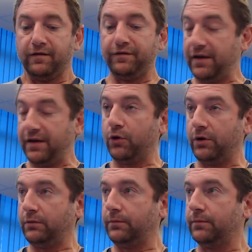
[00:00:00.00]

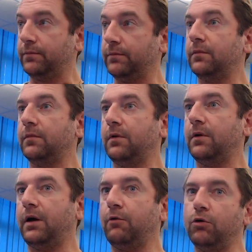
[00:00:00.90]
VMware,
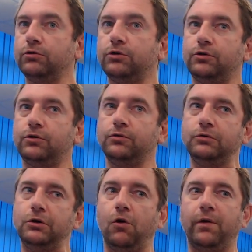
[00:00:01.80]
I want you to
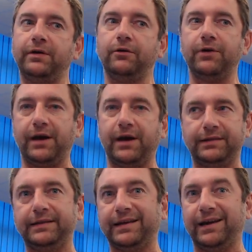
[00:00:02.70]
know in great
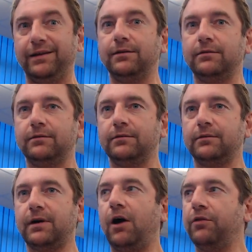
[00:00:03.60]
detail
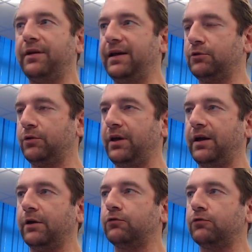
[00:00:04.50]
how the networking
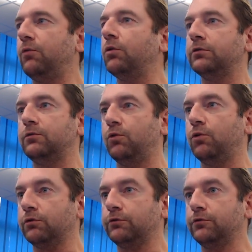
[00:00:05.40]
actually
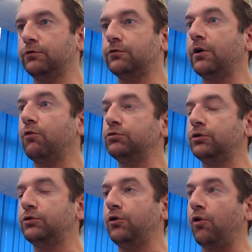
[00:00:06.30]
works. So I want you
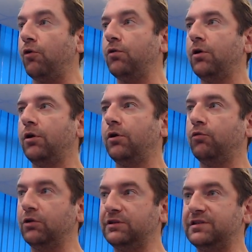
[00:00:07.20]
to know
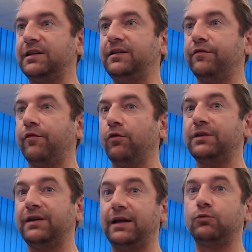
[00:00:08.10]
which the default
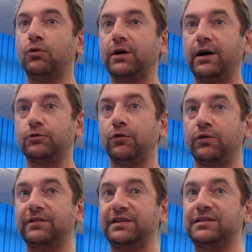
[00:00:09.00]
network card on
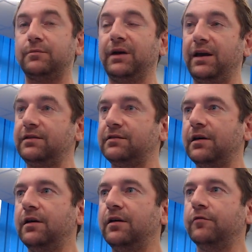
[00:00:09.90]
the system is
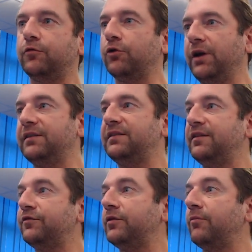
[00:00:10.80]
for each
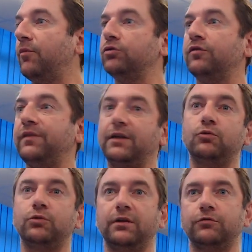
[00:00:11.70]
different mode of
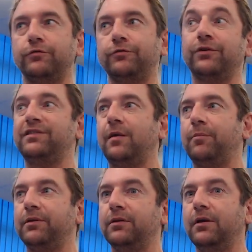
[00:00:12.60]
networking. So for
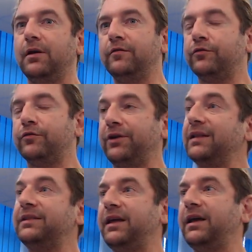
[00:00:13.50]
example, for
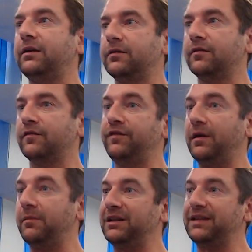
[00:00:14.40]
NATing,
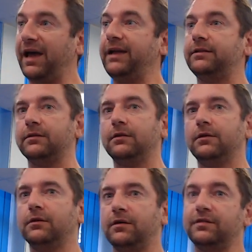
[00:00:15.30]
VMnet 8
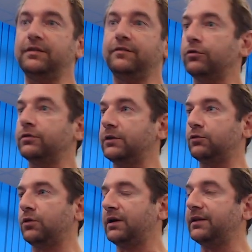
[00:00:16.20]
is the default
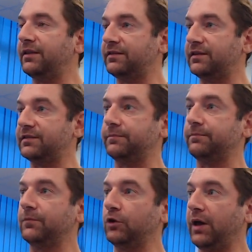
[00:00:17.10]
network card in the system.
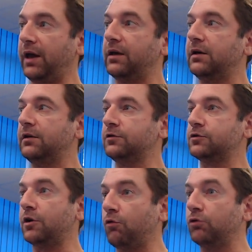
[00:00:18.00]
Okay,
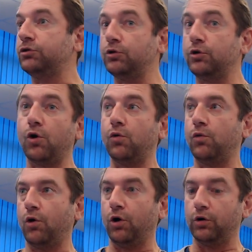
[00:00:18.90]
so I want you to know
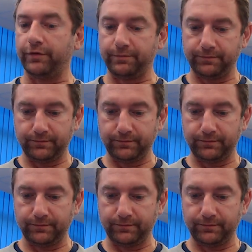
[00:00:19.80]
all of them.